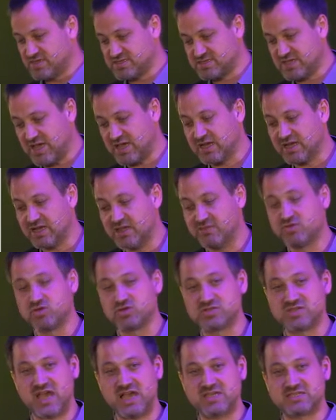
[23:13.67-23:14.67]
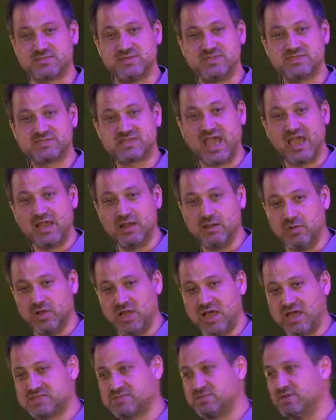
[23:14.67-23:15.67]
Secondly, of course, it has to be scalable.
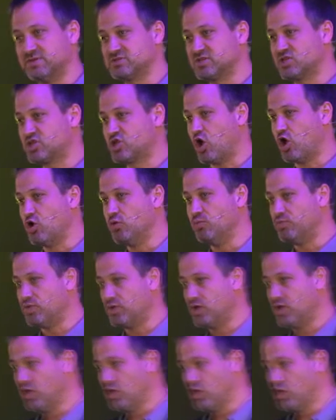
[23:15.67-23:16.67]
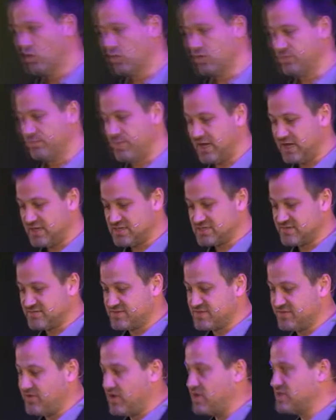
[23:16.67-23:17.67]
It has to be able to cope with billions of
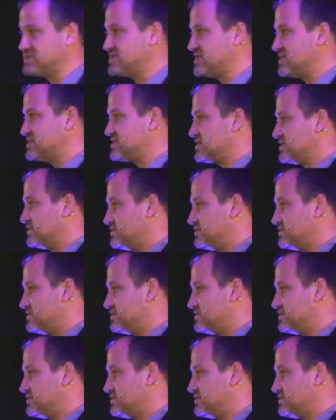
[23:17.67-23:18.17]
devices.